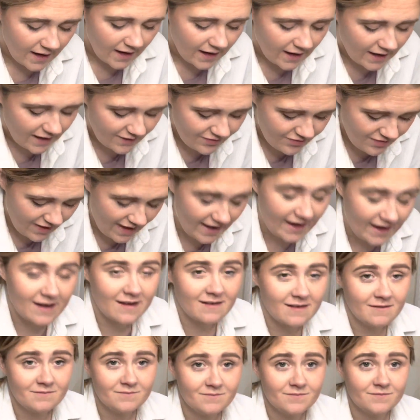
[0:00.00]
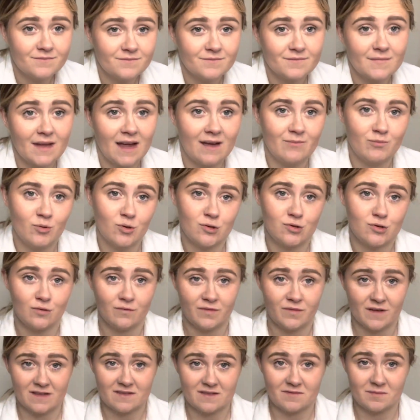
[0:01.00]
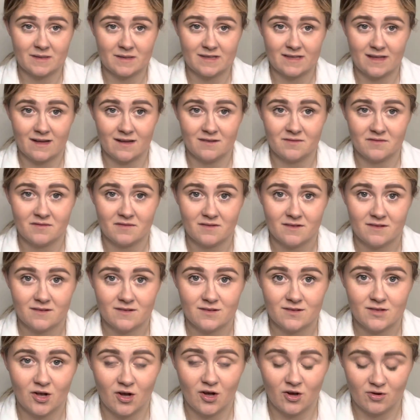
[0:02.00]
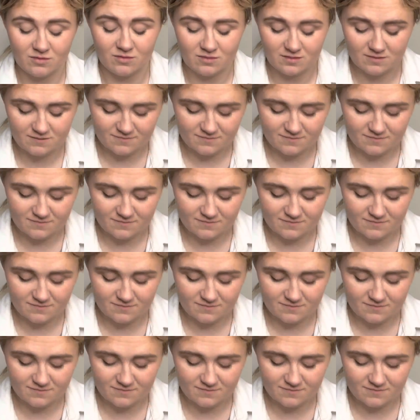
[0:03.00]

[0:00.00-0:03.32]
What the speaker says: And then I bought two things for myself. So